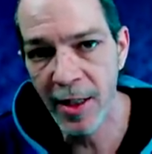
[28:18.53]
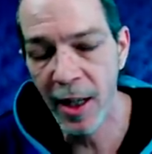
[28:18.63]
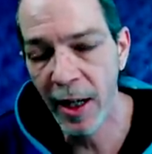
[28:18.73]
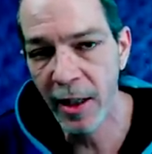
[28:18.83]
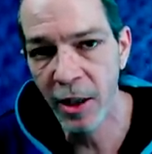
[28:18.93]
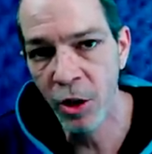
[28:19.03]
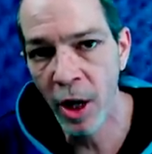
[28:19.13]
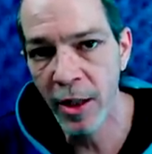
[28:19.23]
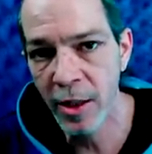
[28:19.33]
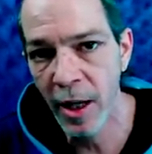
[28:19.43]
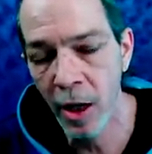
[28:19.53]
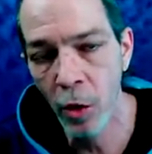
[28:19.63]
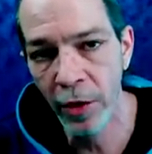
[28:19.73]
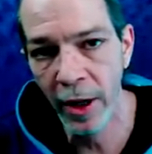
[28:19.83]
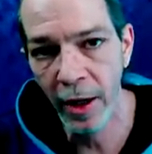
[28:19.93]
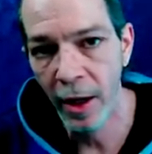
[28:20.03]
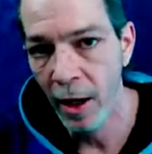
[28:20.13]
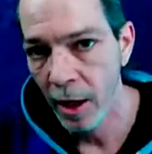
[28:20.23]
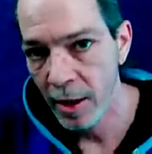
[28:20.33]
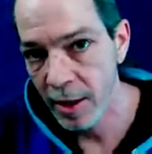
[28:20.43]
I like to try to stay on the
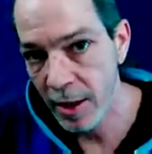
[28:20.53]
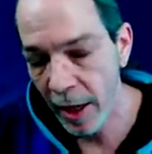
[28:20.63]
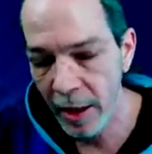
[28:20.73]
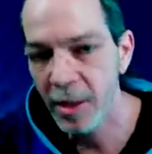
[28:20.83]
steady